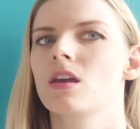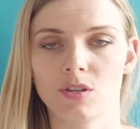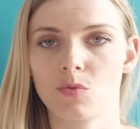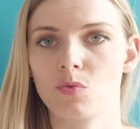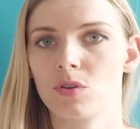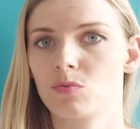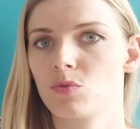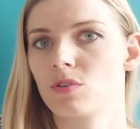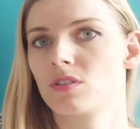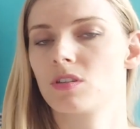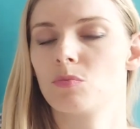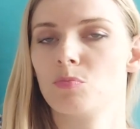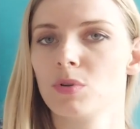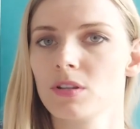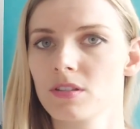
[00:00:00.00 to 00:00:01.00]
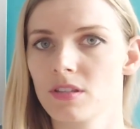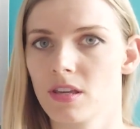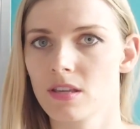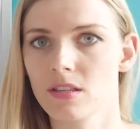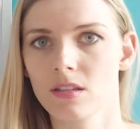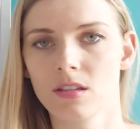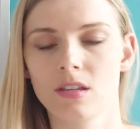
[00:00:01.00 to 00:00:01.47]
Someone was in
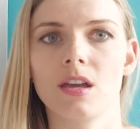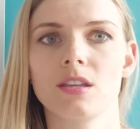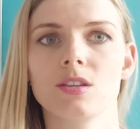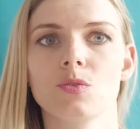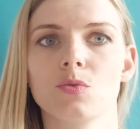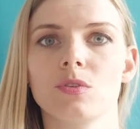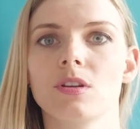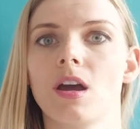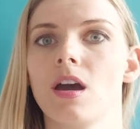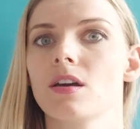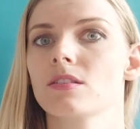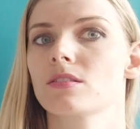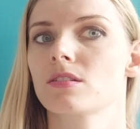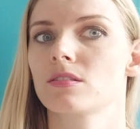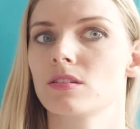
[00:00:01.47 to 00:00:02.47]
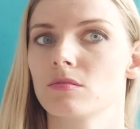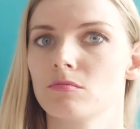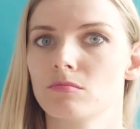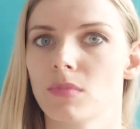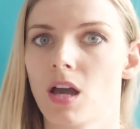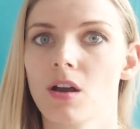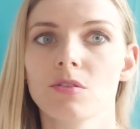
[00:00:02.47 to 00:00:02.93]
Plzeň and you want to ask
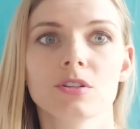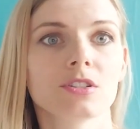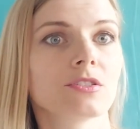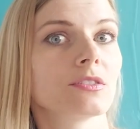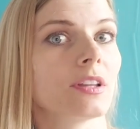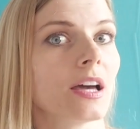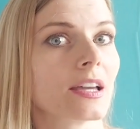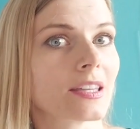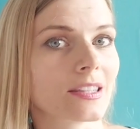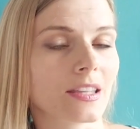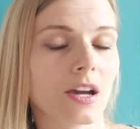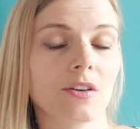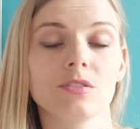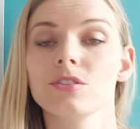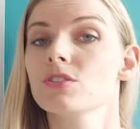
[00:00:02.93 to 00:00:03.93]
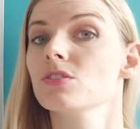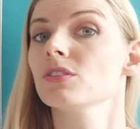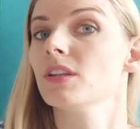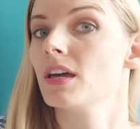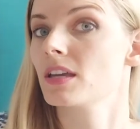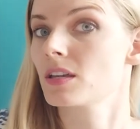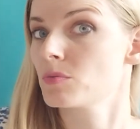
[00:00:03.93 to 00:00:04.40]
them, how did you like it? How did you
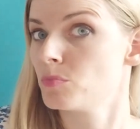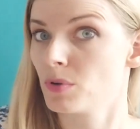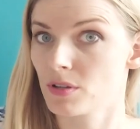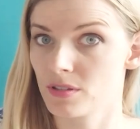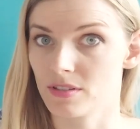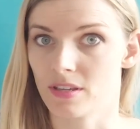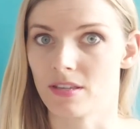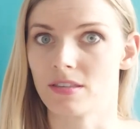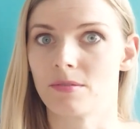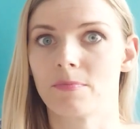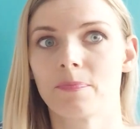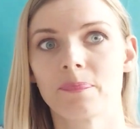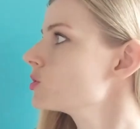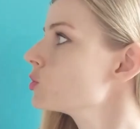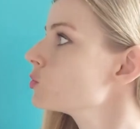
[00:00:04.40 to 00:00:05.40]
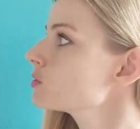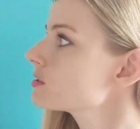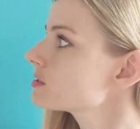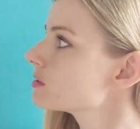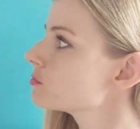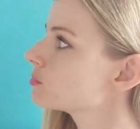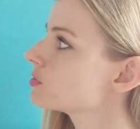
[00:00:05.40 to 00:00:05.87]
like Plzeň? You would
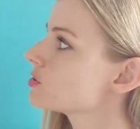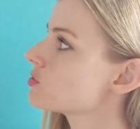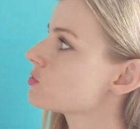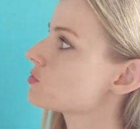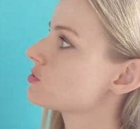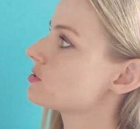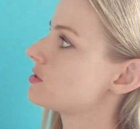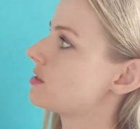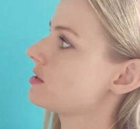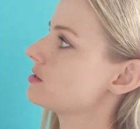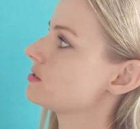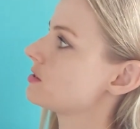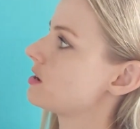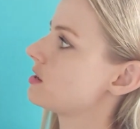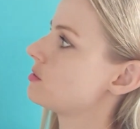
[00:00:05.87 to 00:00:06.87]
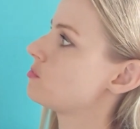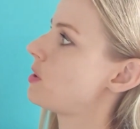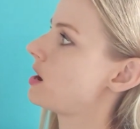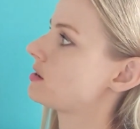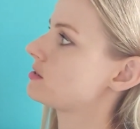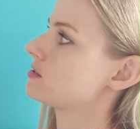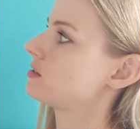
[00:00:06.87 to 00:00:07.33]
simply use this in
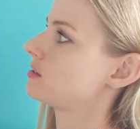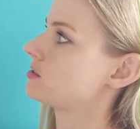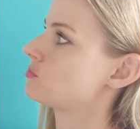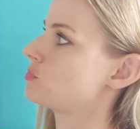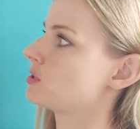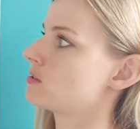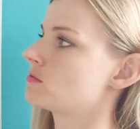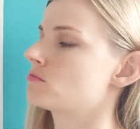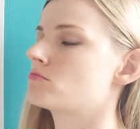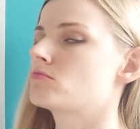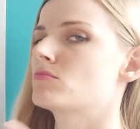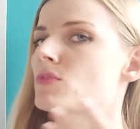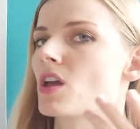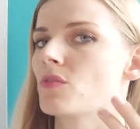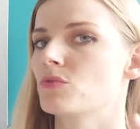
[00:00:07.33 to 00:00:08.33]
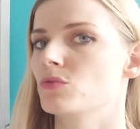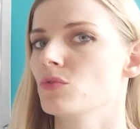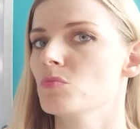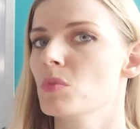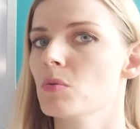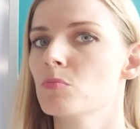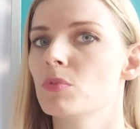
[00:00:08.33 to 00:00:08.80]
past tense, but you have to
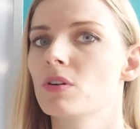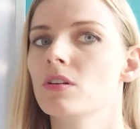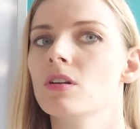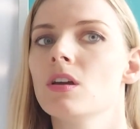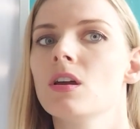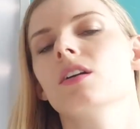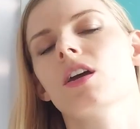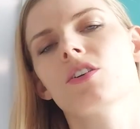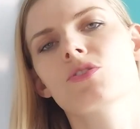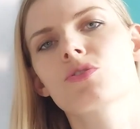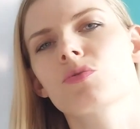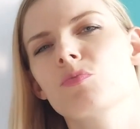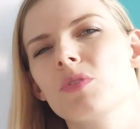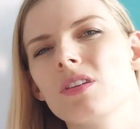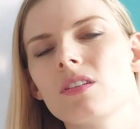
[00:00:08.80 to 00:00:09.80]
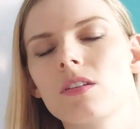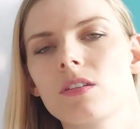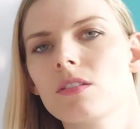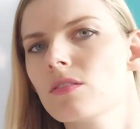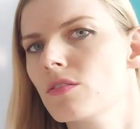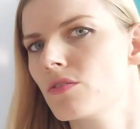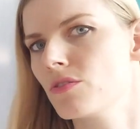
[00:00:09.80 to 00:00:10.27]
remember it has to be
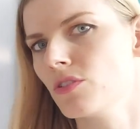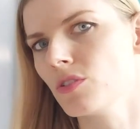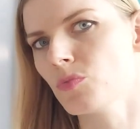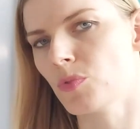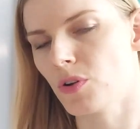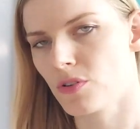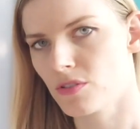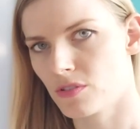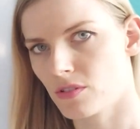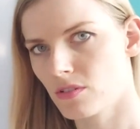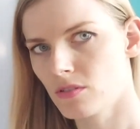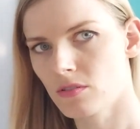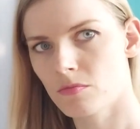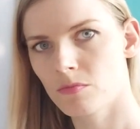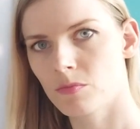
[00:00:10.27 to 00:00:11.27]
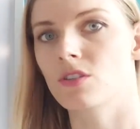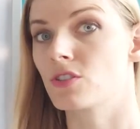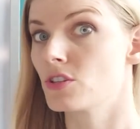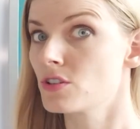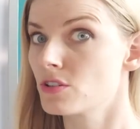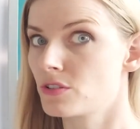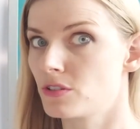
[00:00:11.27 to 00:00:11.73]
in the third person,
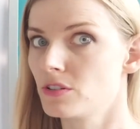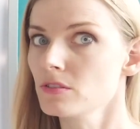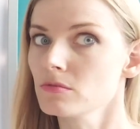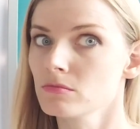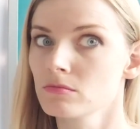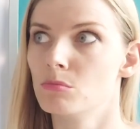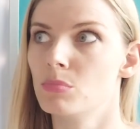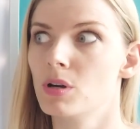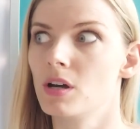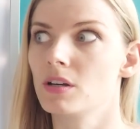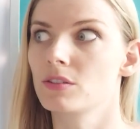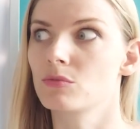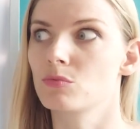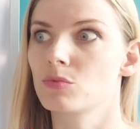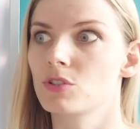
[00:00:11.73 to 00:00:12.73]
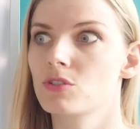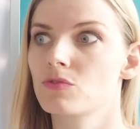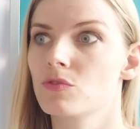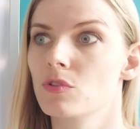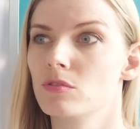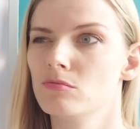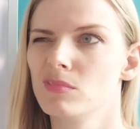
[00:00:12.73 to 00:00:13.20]
singular, but which
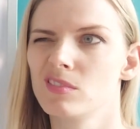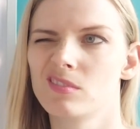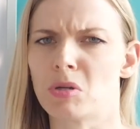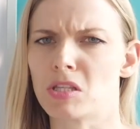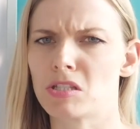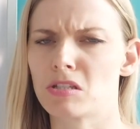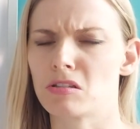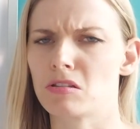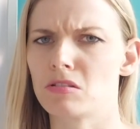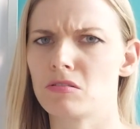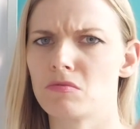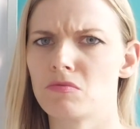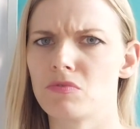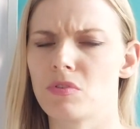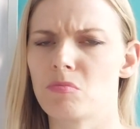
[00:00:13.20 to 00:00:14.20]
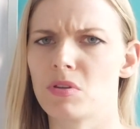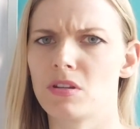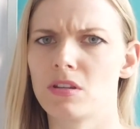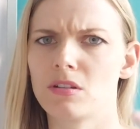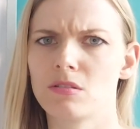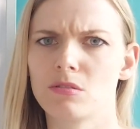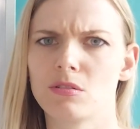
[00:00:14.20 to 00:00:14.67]
form? Masculine,
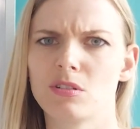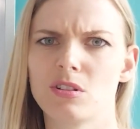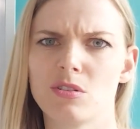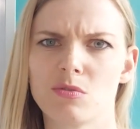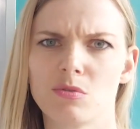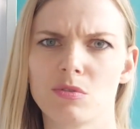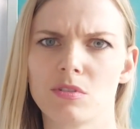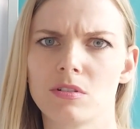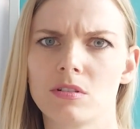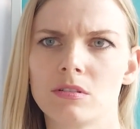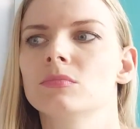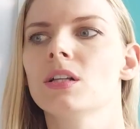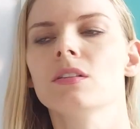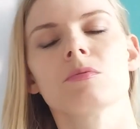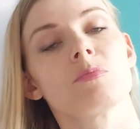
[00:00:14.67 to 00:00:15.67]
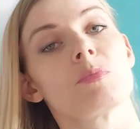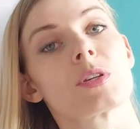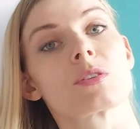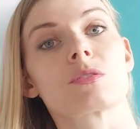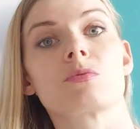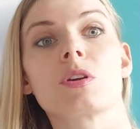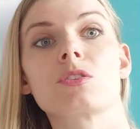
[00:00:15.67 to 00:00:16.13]
feminine, or neuter? Well,
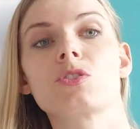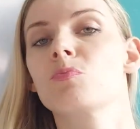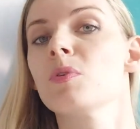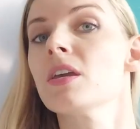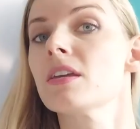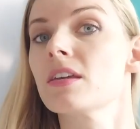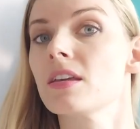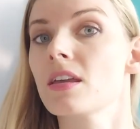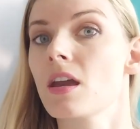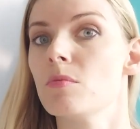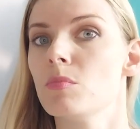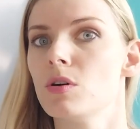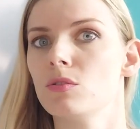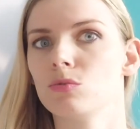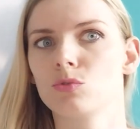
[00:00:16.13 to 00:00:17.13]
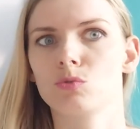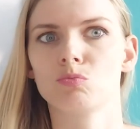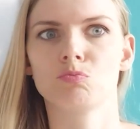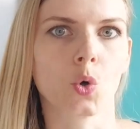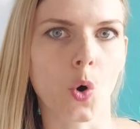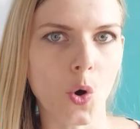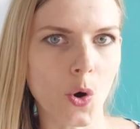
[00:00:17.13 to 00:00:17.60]
because we are speaking about
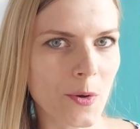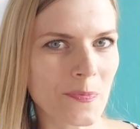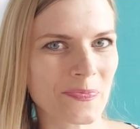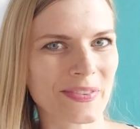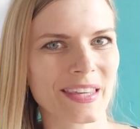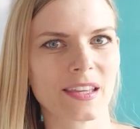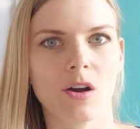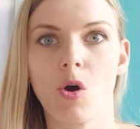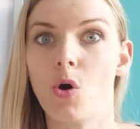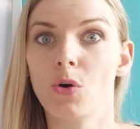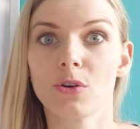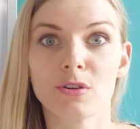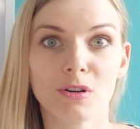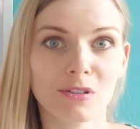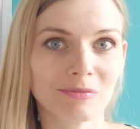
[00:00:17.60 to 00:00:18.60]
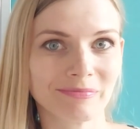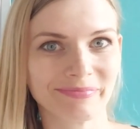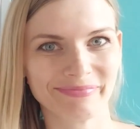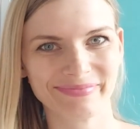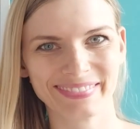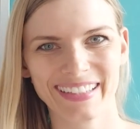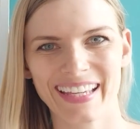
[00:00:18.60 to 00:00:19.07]
to, ono,
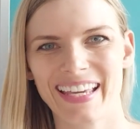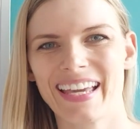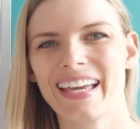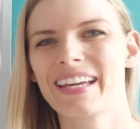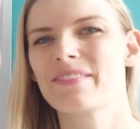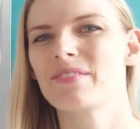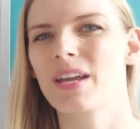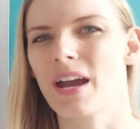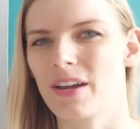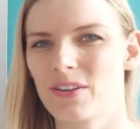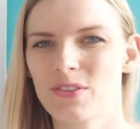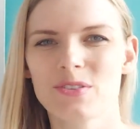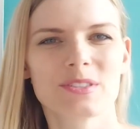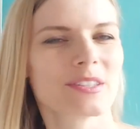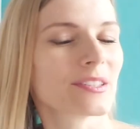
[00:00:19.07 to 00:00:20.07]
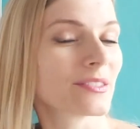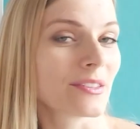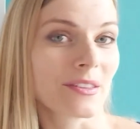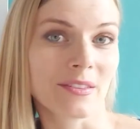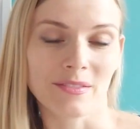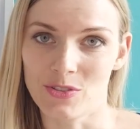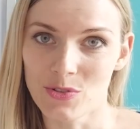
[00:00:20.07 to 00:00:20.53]
we are using
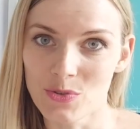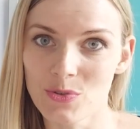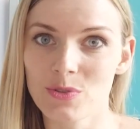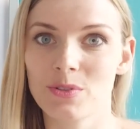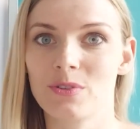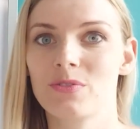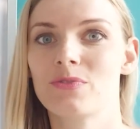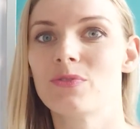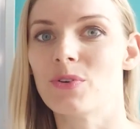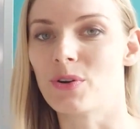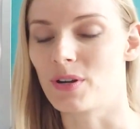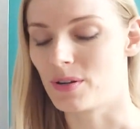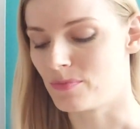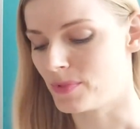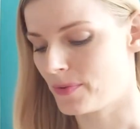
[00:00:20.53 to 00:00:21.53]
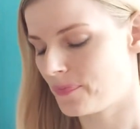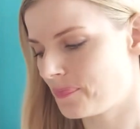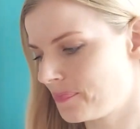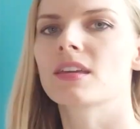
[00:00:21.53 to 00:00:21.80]
the neuter form.